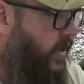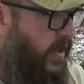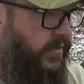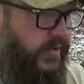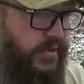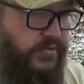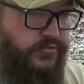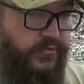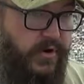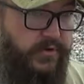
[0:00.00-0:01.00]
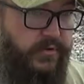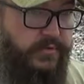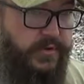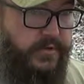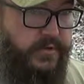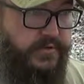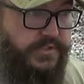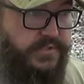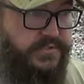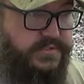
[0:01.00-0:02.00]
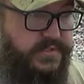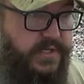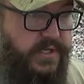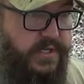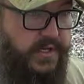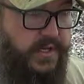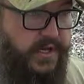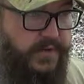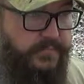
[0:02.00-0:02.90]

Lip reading: And then draw your own conclusions. I